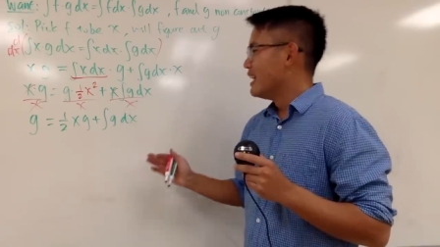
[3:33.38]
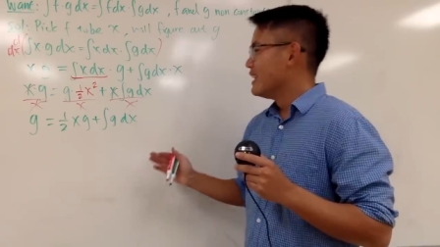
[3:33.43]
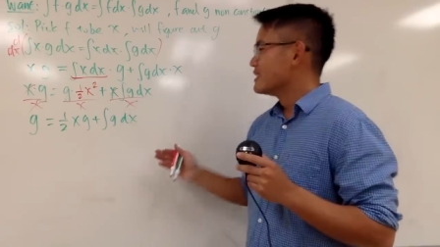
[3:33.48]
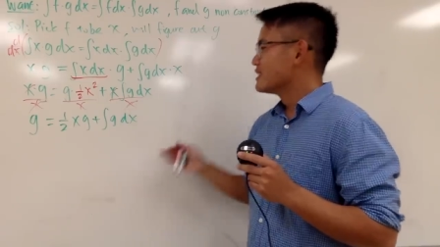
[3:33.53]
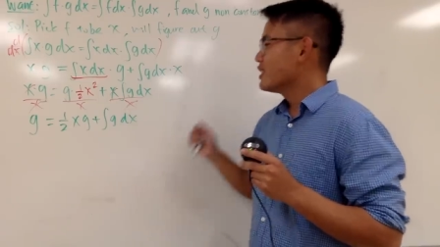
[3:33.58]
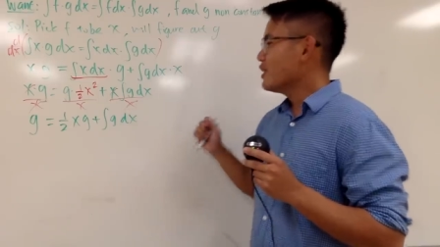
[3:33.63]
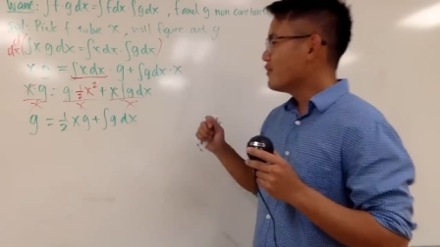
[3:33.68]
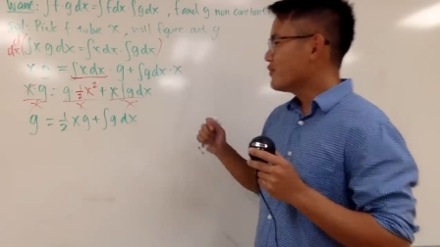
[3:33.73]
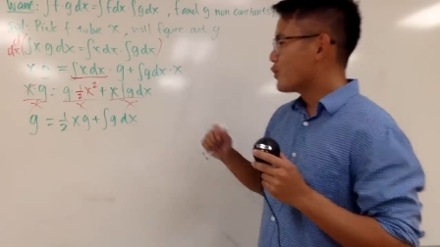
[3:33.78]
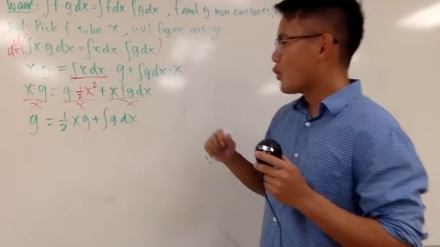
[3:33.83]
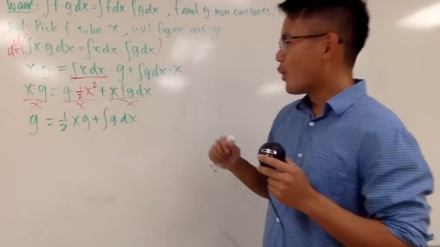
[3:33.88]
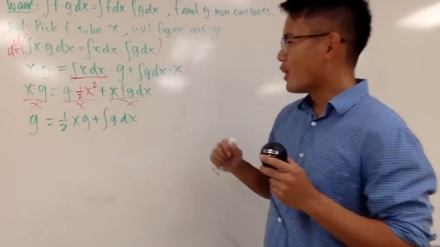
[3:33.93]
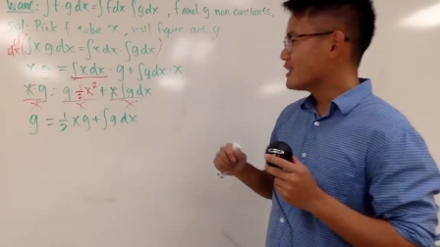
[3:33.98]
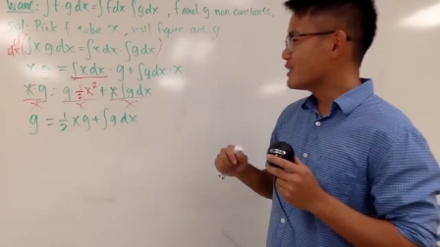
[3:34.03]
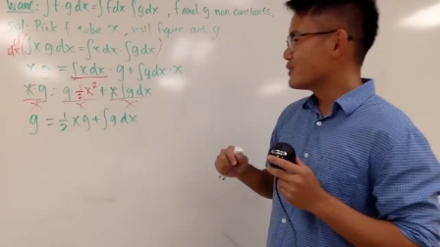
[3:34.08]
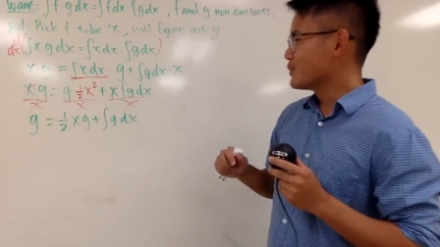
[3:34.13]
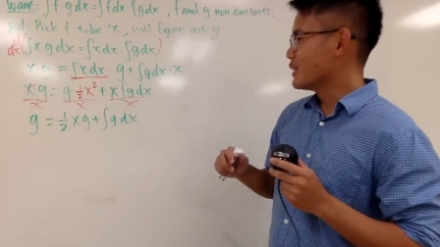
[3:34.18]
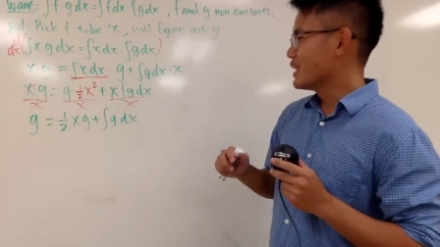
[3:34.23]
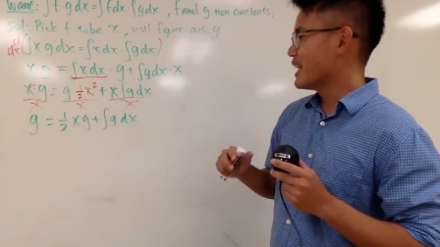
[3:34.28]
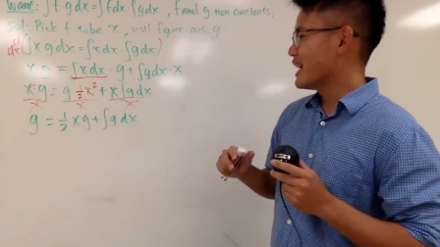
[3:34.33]
So of
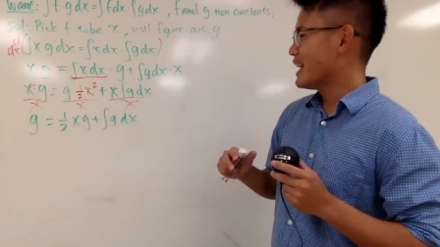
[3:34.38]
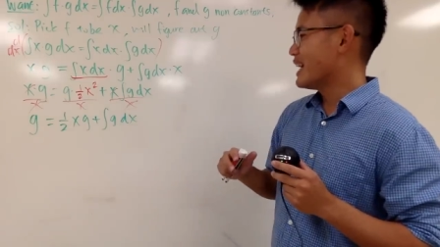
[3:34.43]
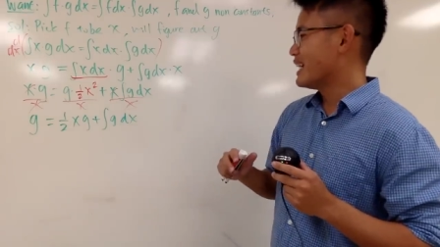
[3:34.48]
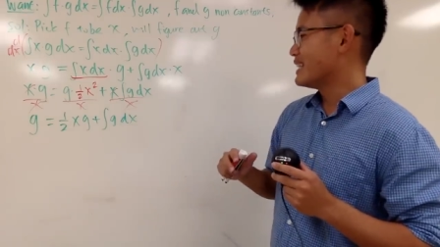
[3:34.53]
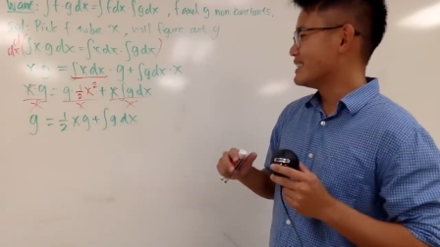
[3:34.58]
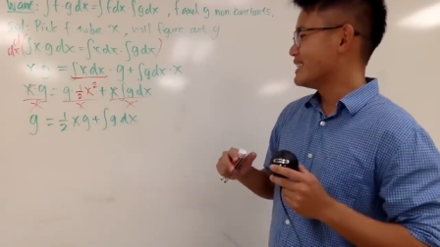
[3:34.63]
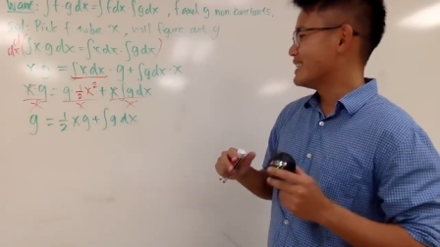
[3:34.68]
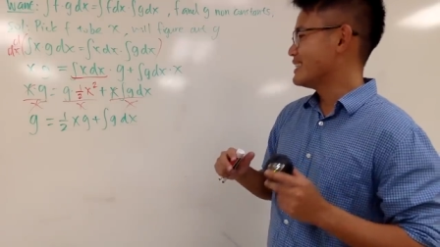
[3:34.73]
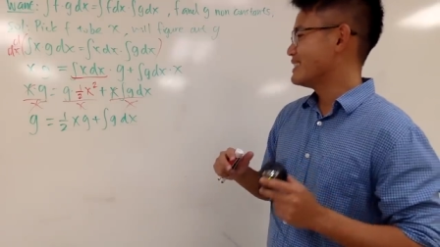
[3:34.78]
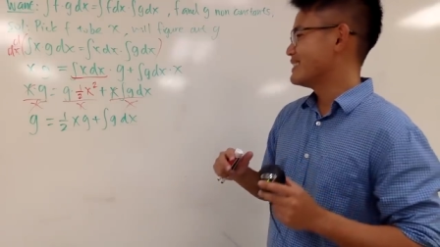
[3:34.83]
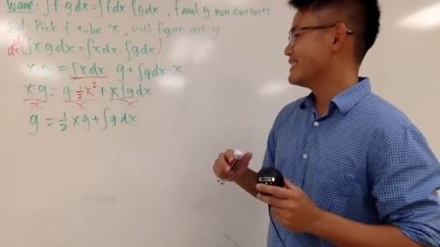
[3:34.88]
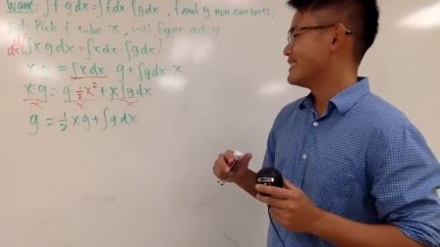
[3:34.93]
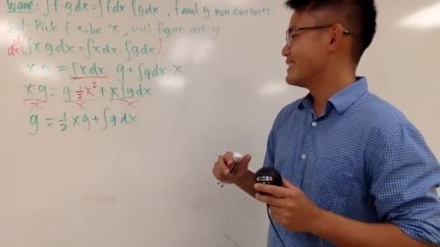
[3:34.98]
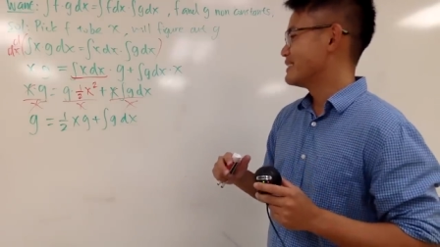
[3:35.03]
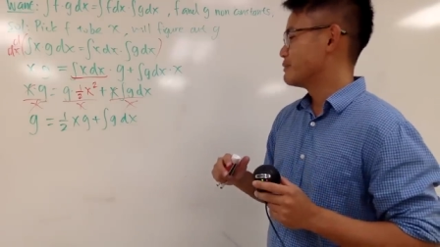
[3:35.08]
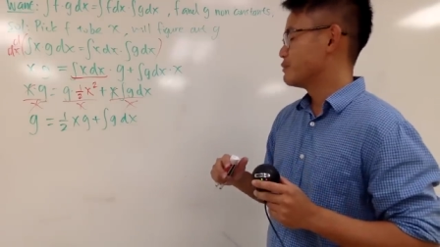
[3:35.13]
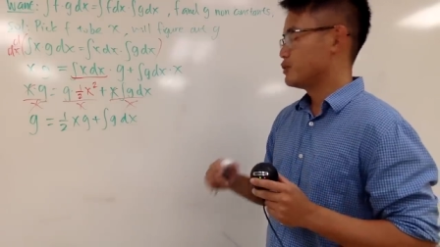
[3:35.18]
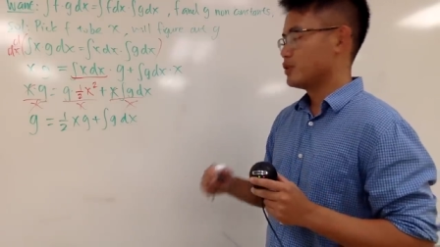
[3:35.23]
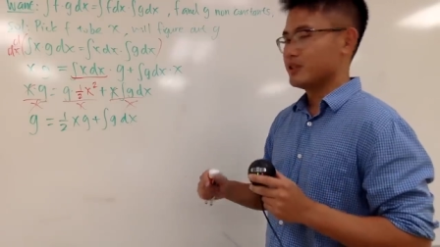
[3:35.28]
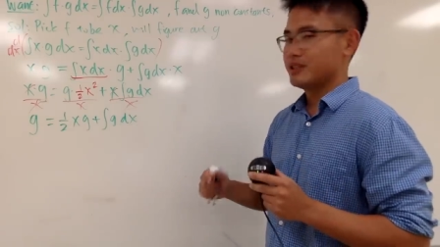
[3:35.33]
course, we can
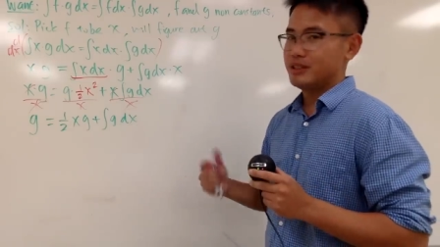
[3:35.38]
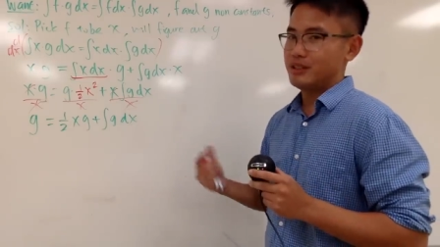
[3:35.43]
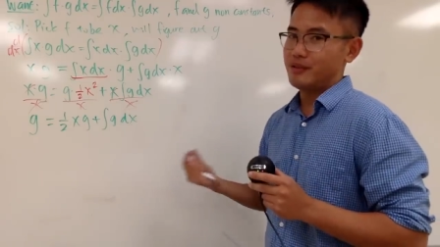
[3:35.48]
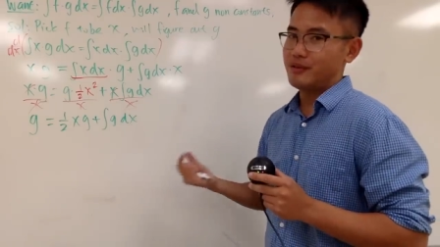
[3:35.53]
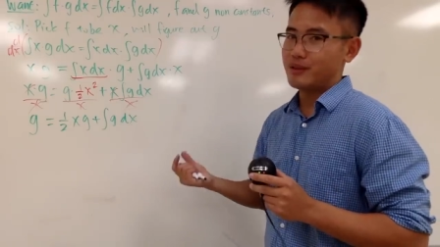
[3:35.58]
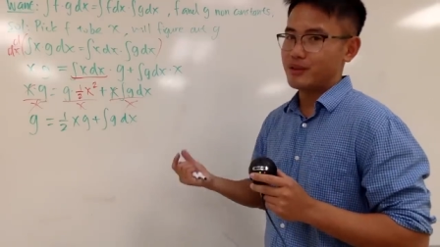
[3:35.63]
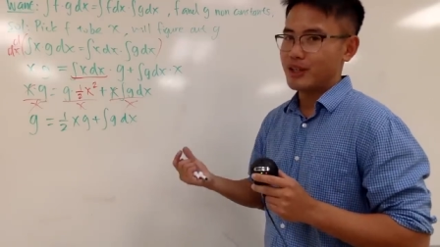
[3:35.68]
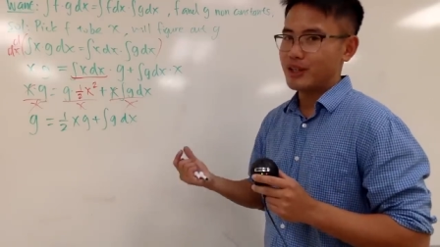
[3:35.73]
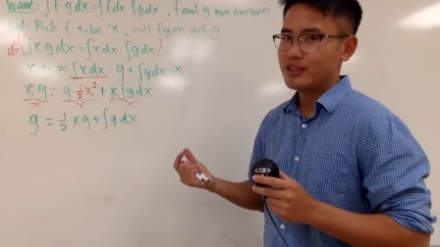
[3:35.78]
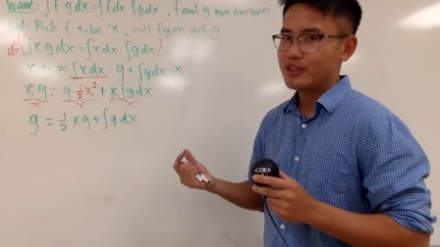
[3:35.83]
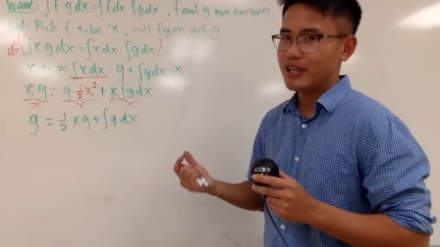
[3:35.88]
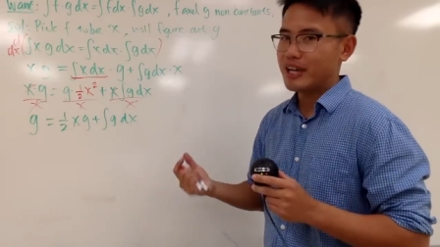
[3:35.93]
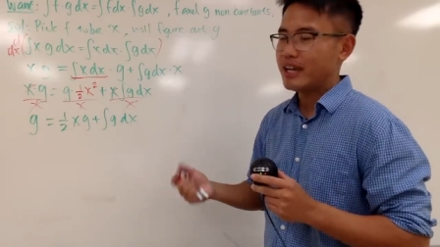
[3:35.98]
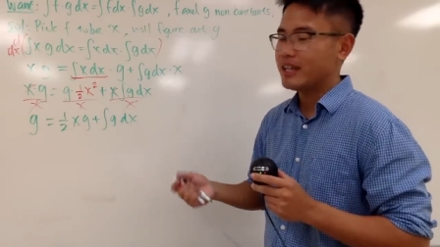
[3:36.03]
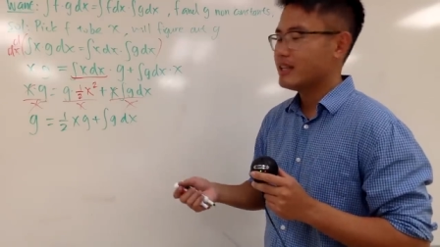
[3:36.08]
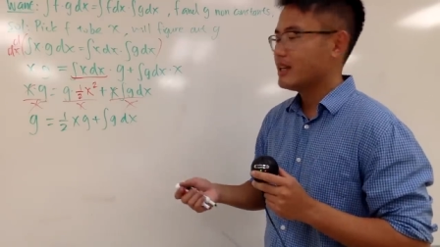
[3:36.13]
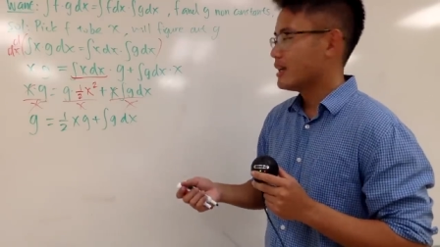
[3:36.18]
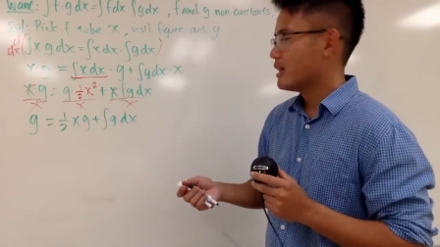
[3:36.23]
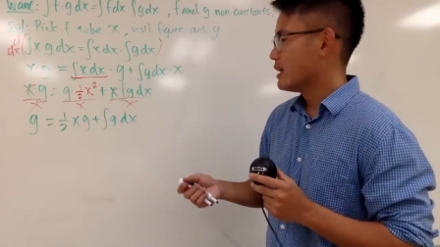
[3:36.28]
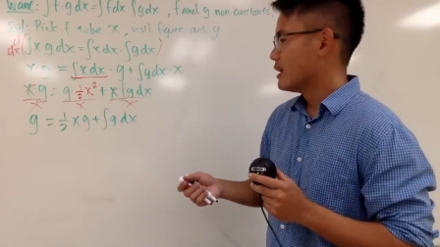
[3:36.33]
just
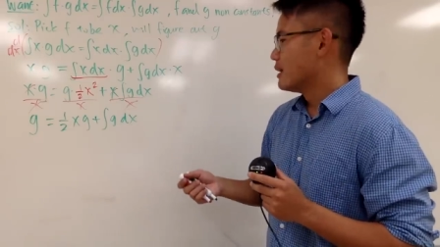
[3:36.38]
differentiate,